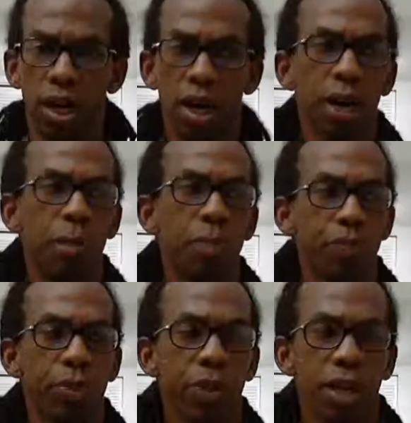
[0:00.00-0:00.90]

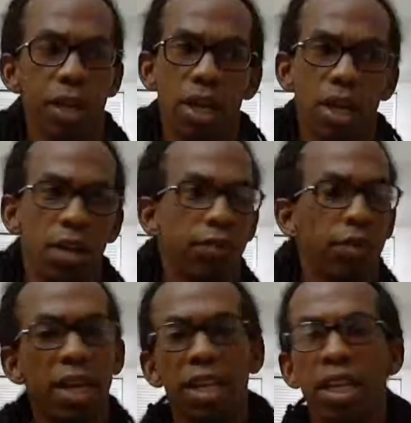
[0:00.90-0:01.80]

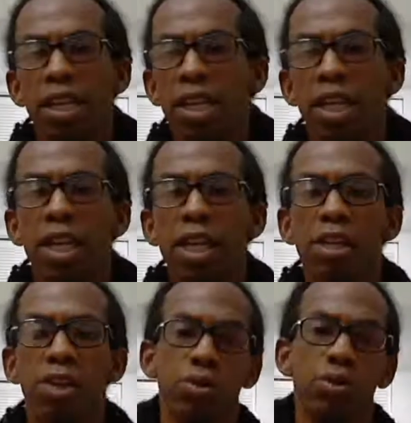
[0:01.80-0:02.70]
From
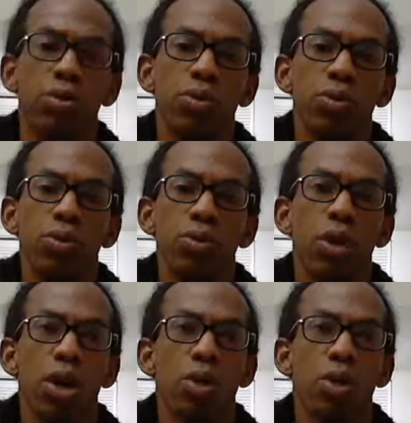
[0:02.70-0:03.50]
anything to